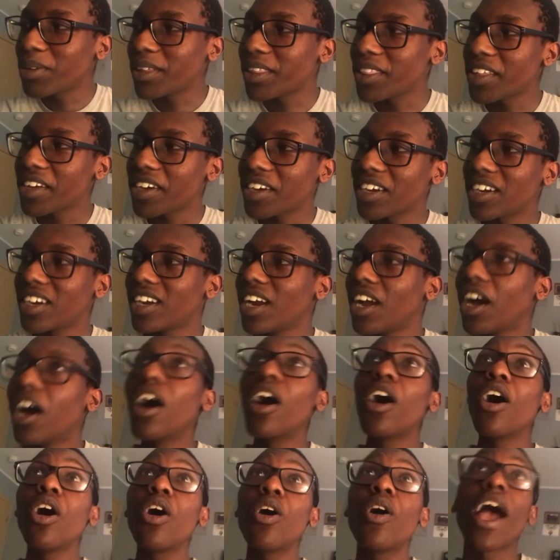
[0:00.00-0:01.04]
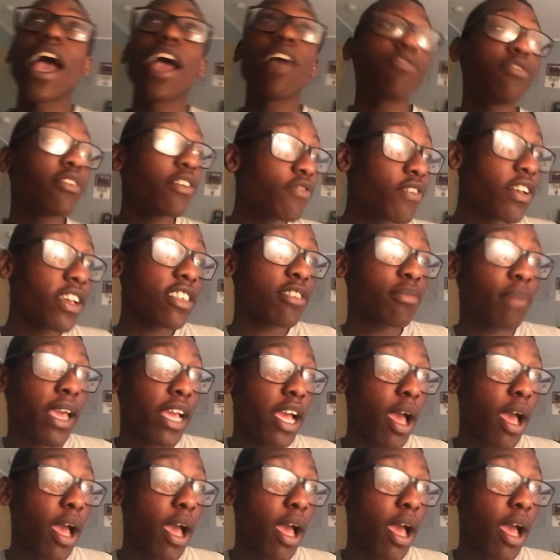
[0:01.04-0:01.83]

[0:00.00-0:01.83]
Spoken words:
and there, oh, I have to fix my